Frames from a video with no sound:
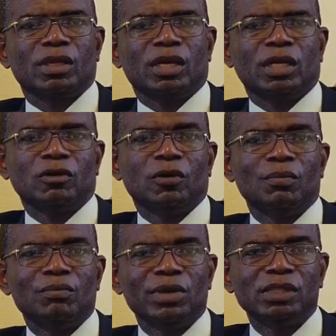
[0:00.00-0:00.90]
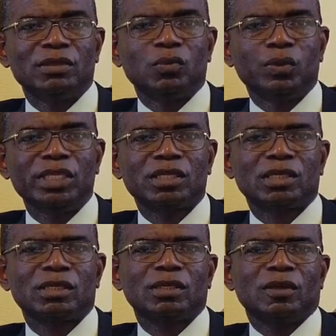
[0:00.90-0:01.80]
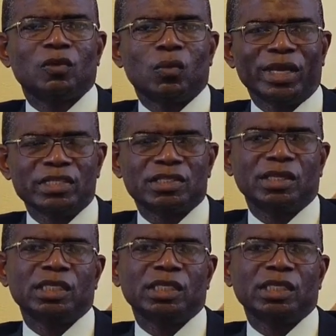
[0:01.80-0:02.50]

and our midweek Wednesday